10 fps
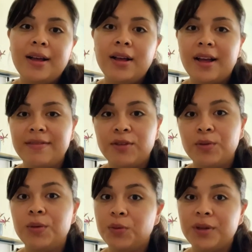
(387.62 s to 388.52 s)
I feel
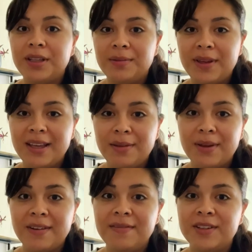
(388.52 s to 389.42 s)
will really be
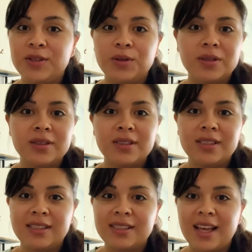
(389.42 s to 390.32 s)
beneficial to
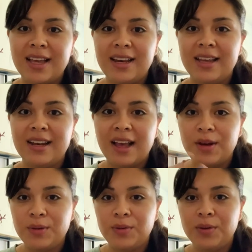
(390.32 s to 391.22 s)
society and
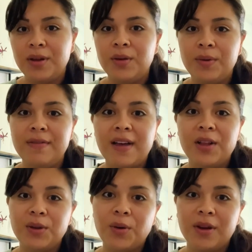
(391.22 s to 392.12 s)
how we
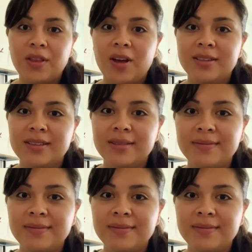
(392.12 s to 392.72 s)
value our thoughts.